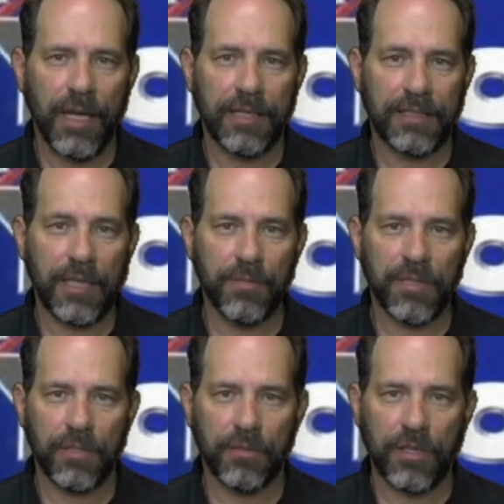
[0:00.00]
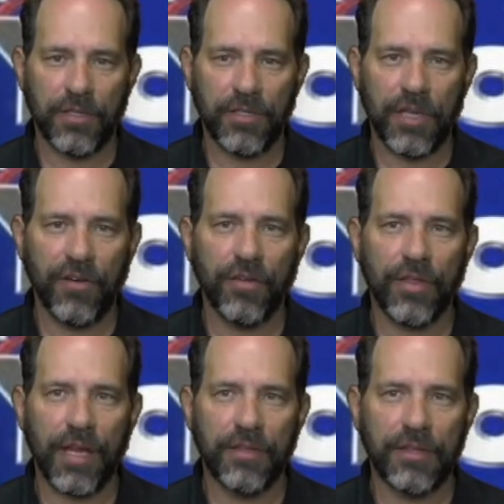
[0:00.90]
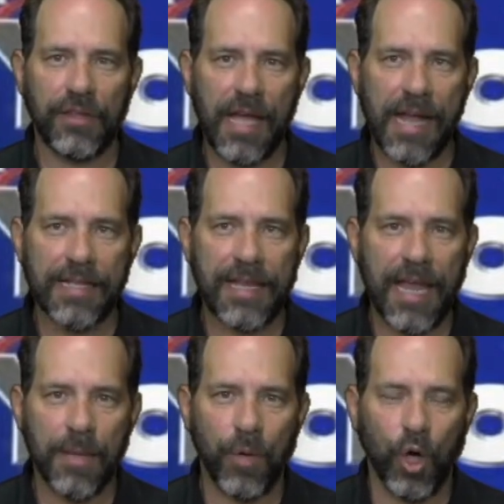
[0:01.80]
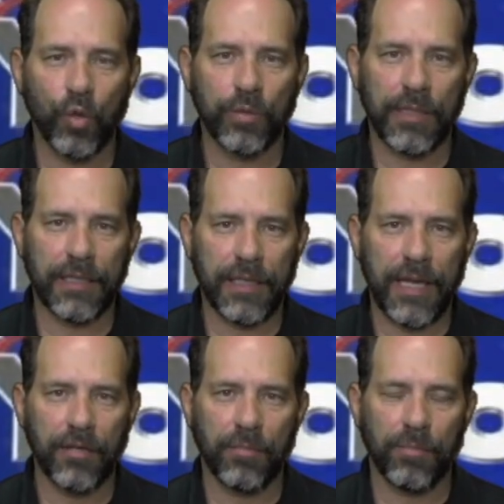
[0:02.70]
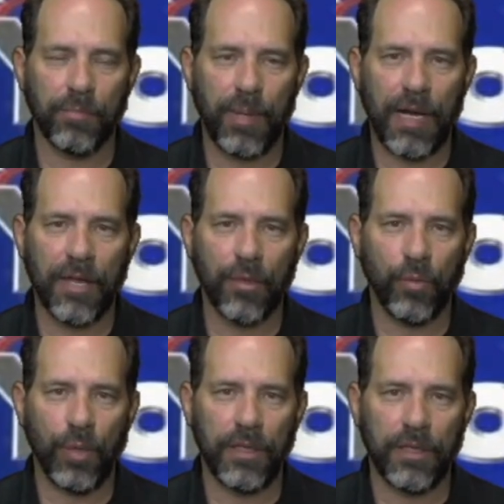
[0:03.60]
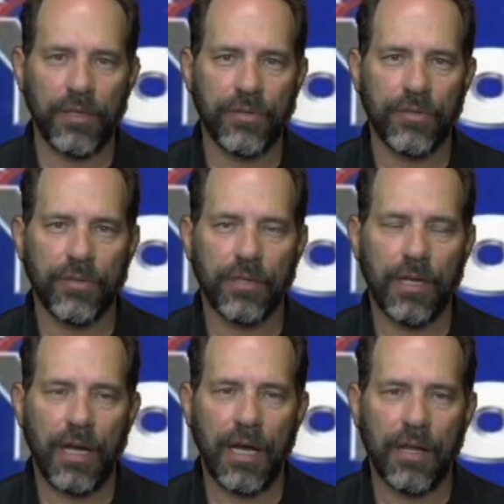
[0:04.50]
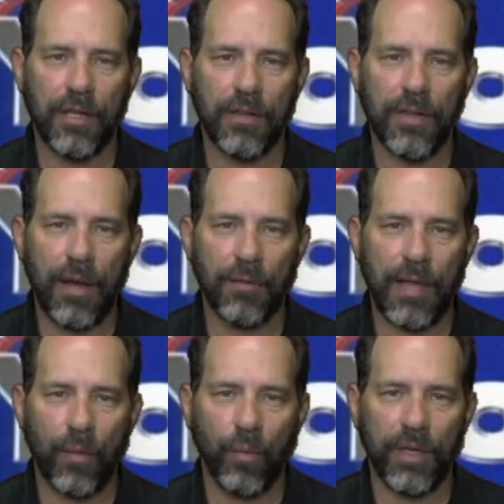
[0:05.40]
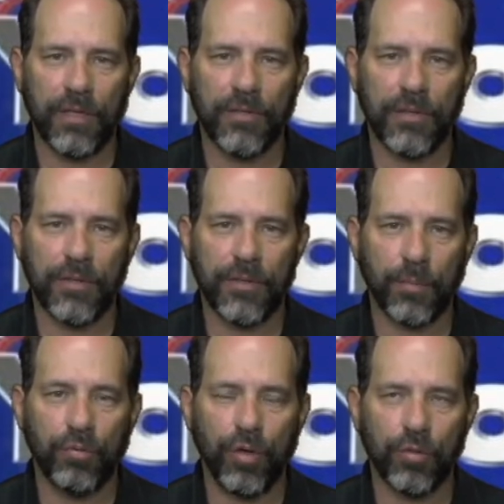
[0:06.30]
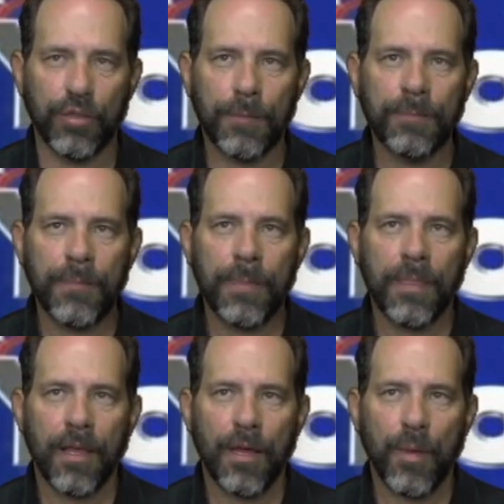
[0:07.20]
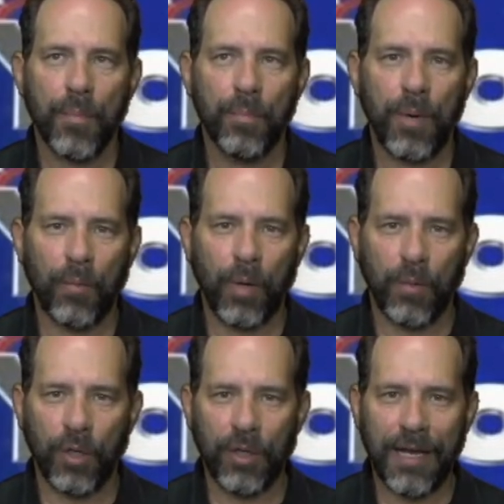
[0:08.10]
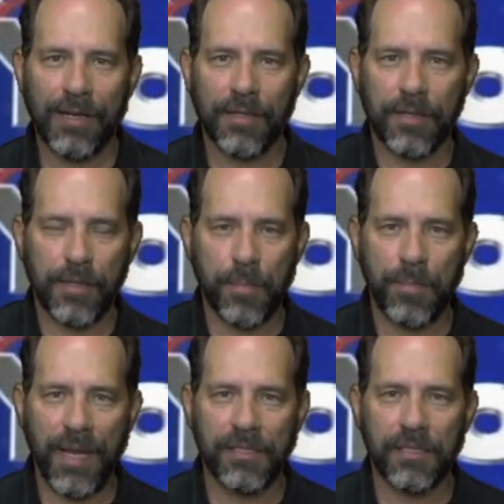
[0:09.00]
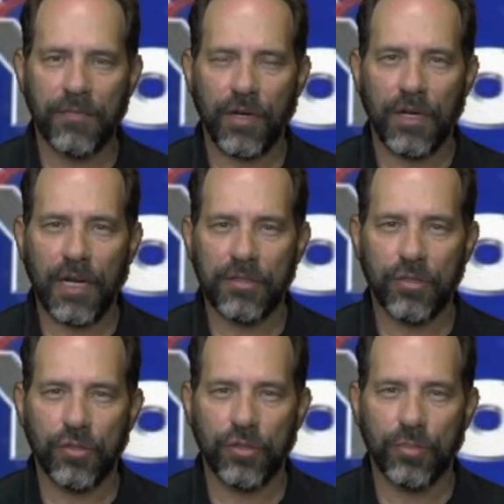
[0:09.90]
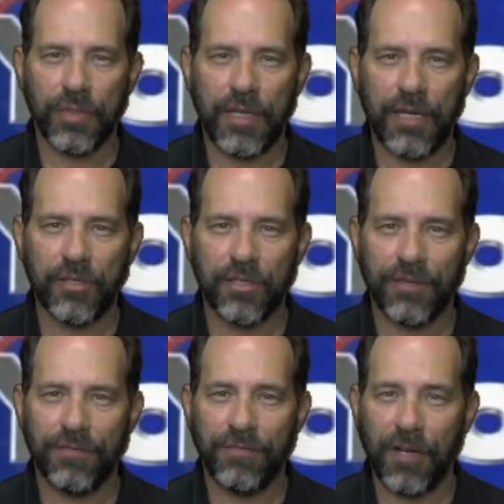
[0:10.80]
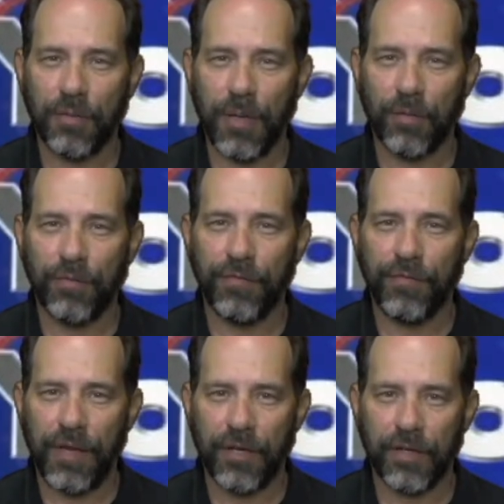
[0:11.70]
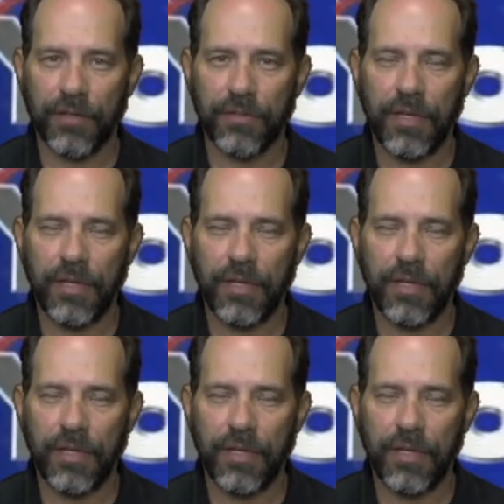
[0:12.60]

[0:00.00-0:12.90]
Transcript: It seems that in the scenario that came only later by the witness, that witness's approach. But when we look at the basis of our constitutional protections and fundamental fairness,